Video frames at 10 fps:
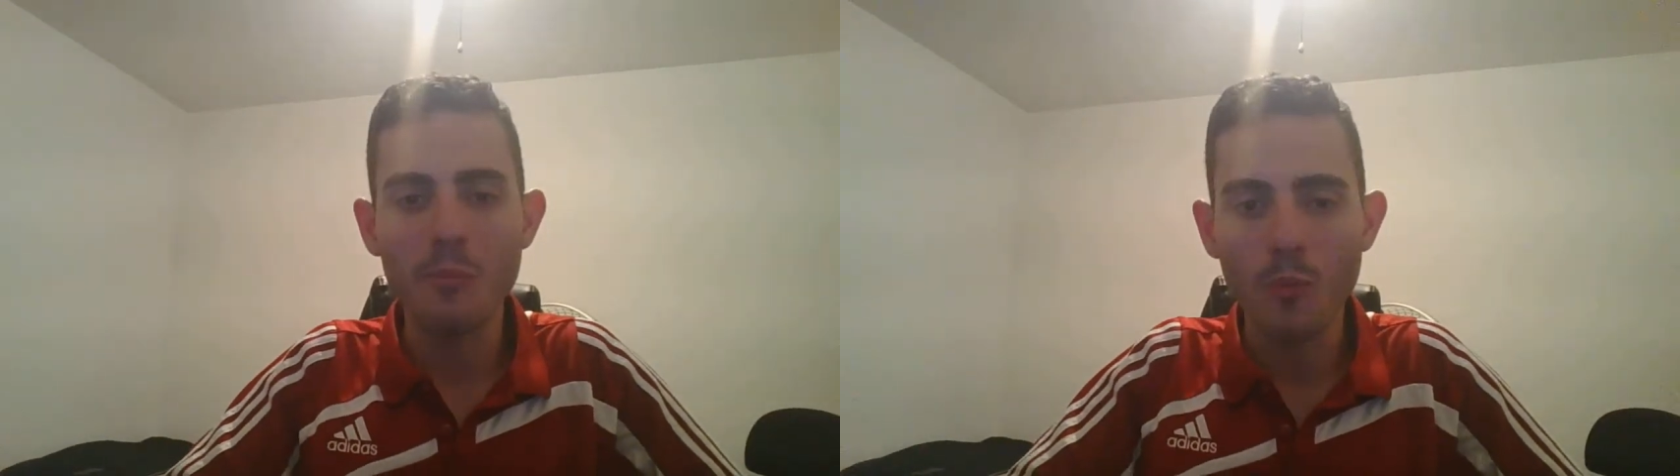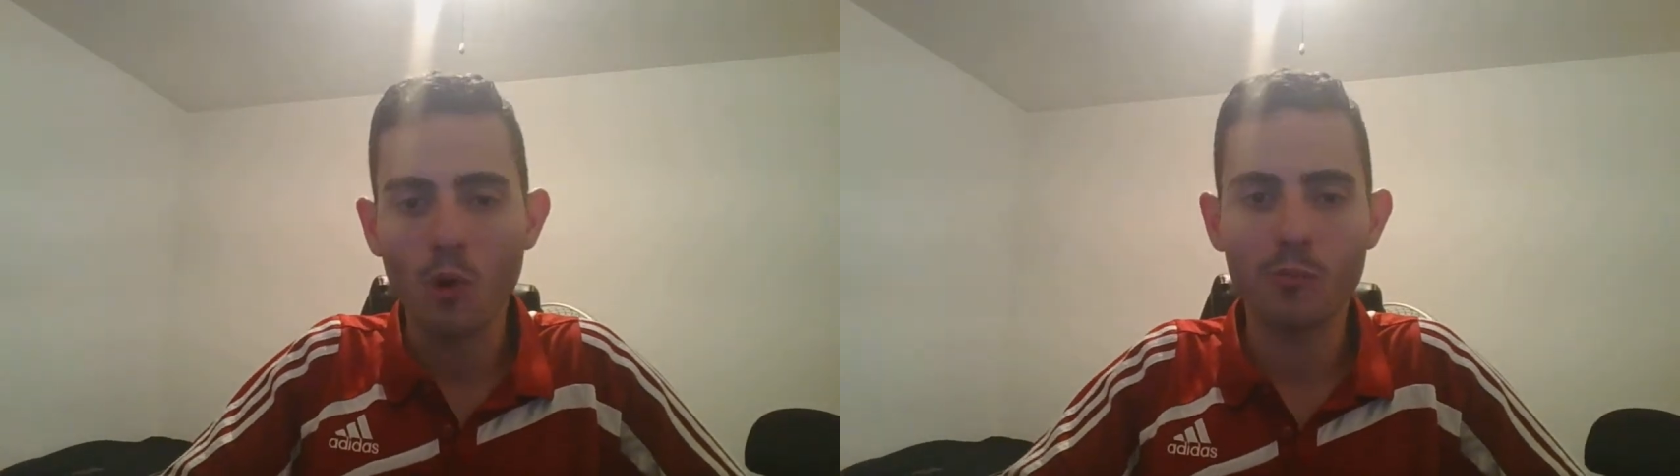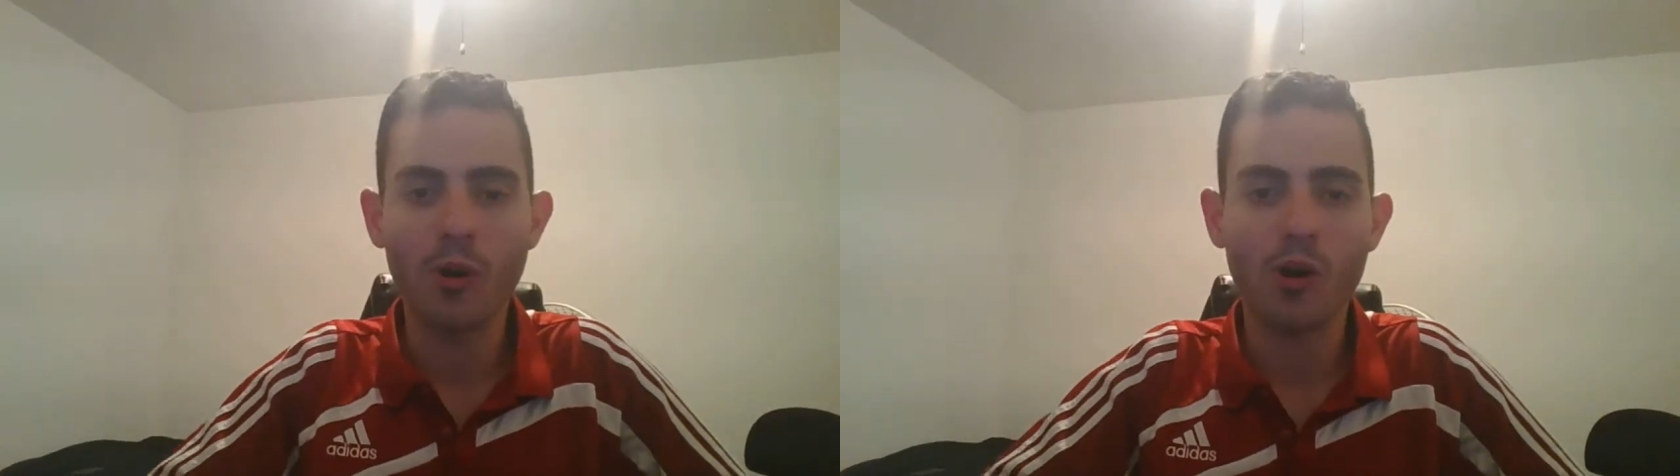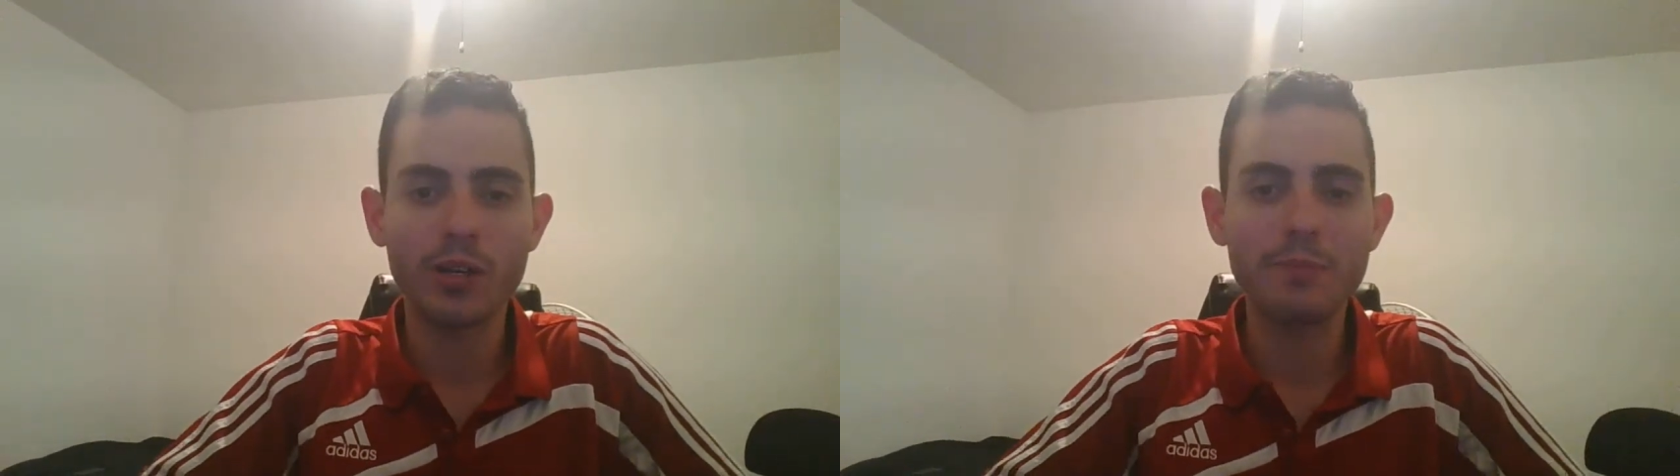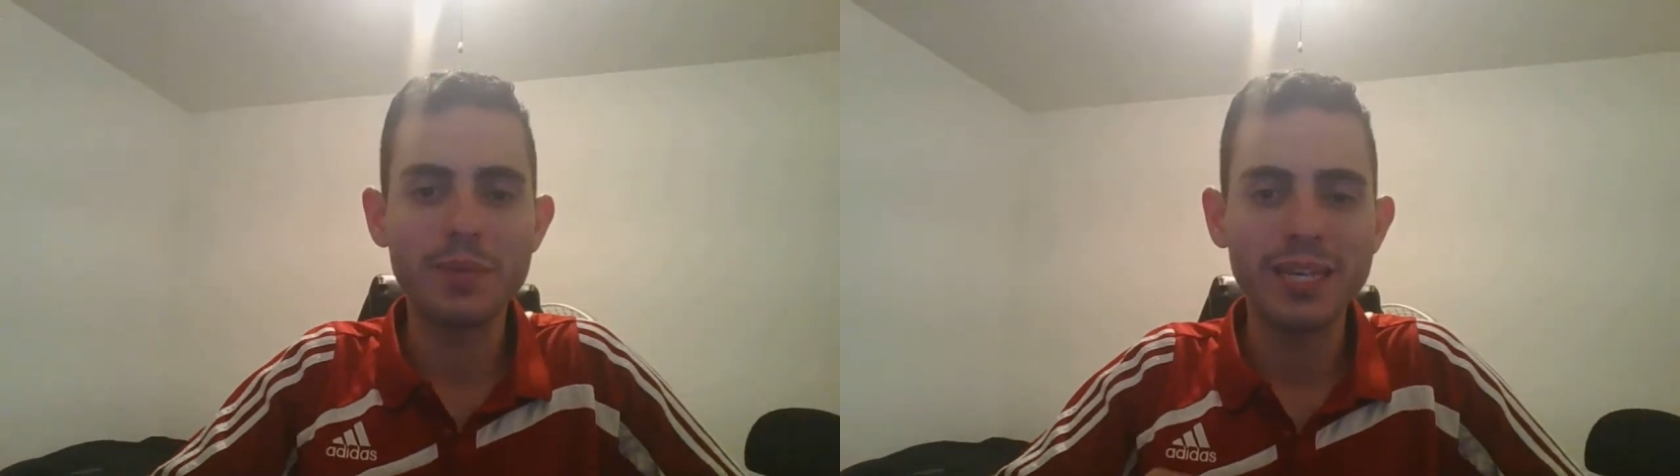more part
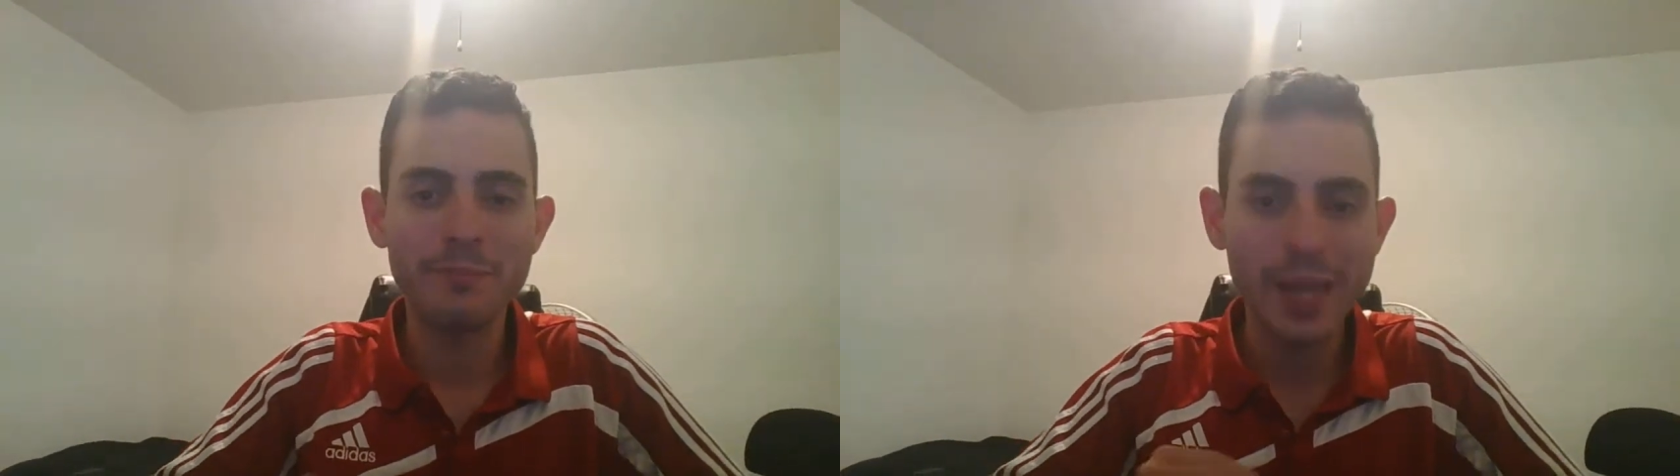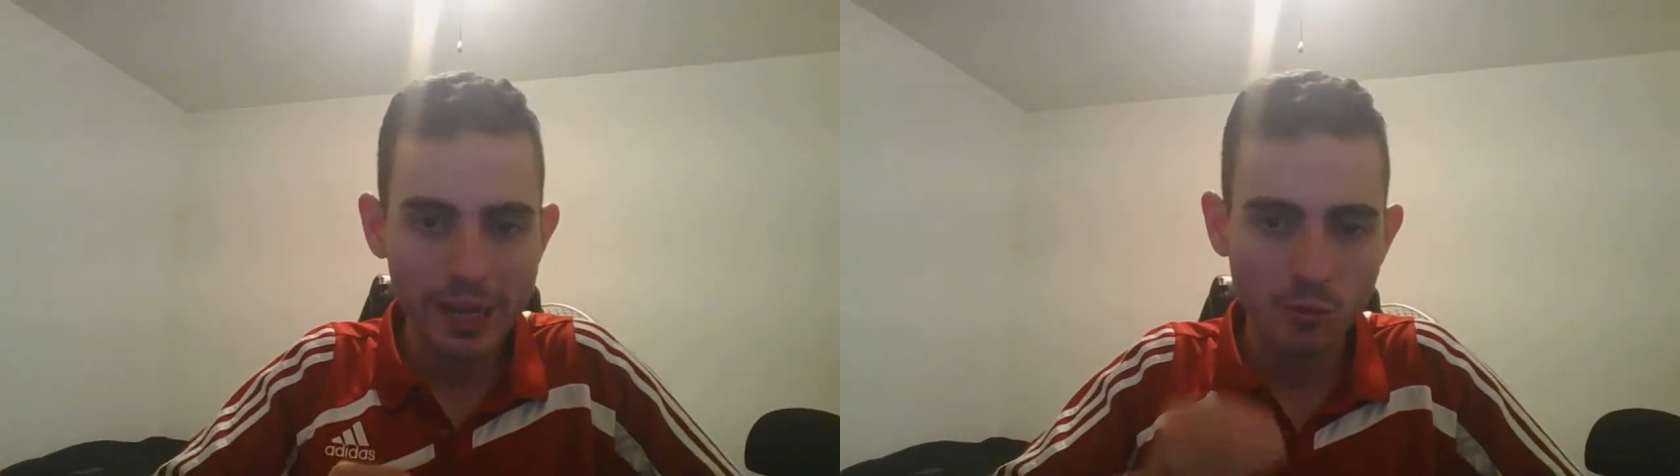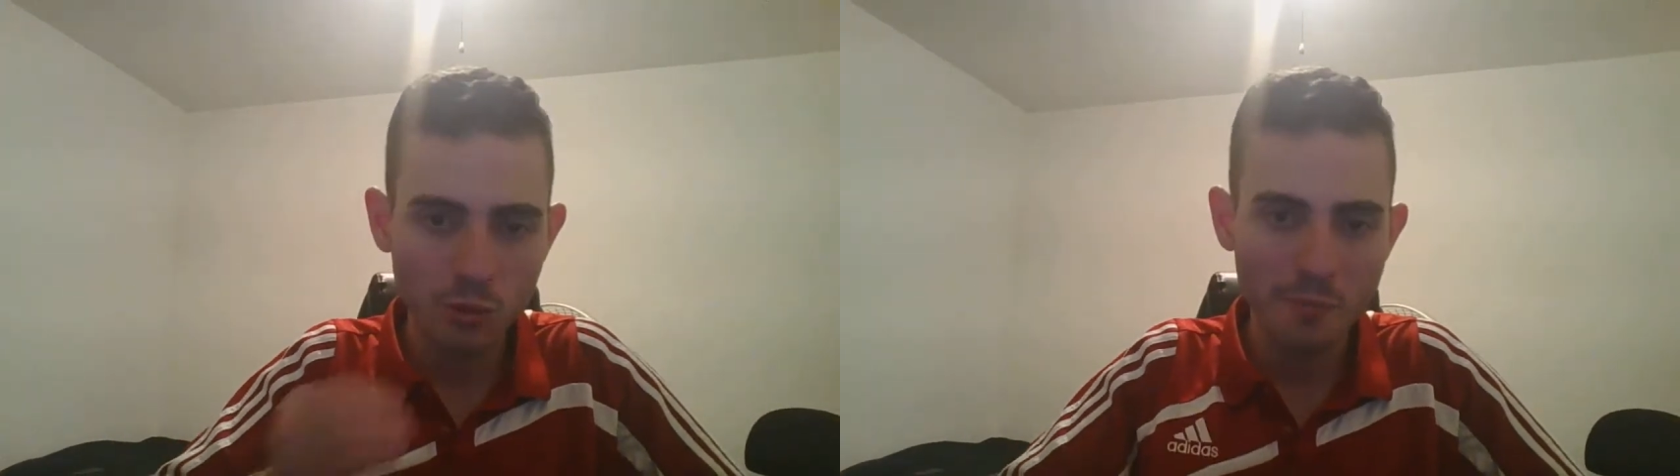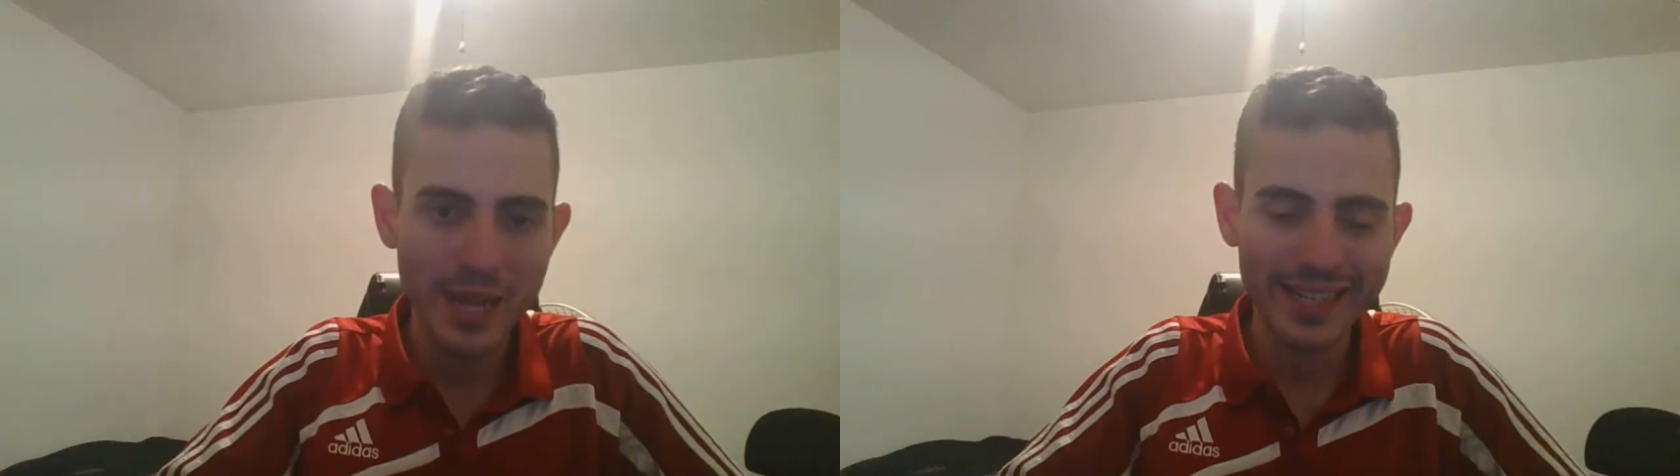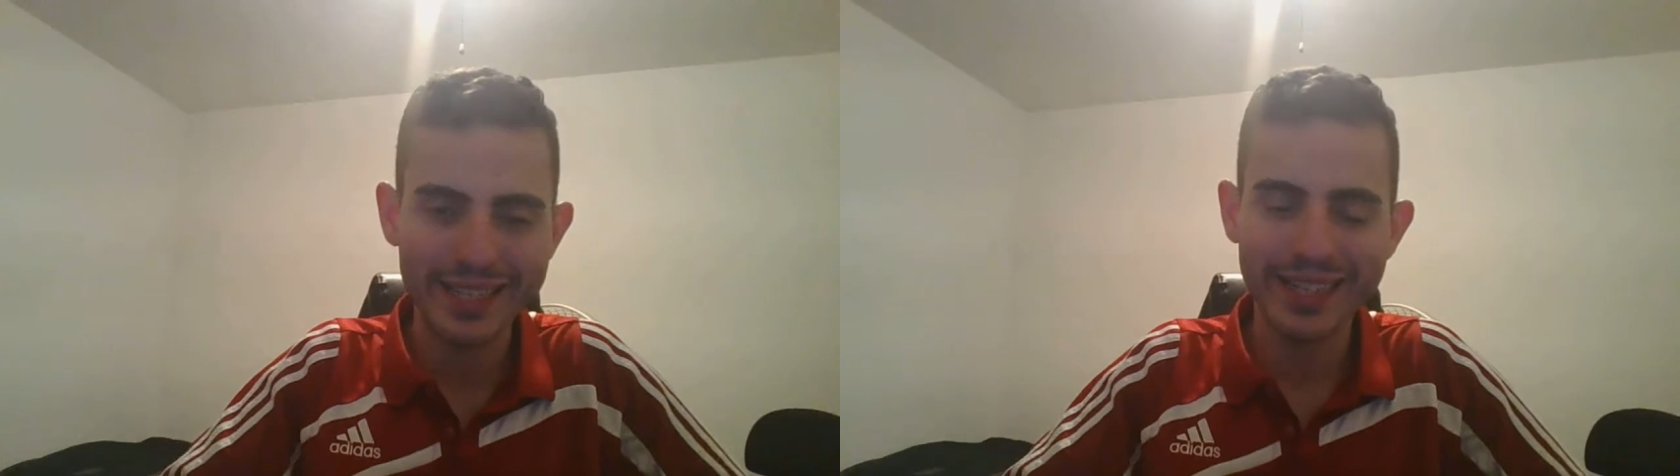and be, be able to
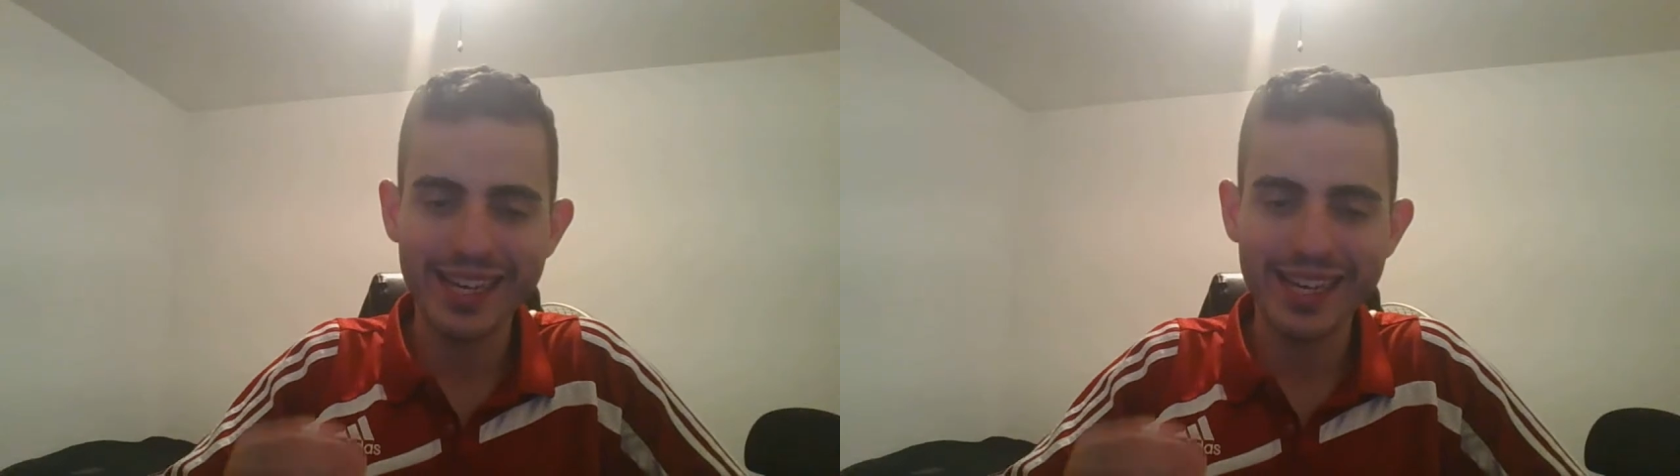make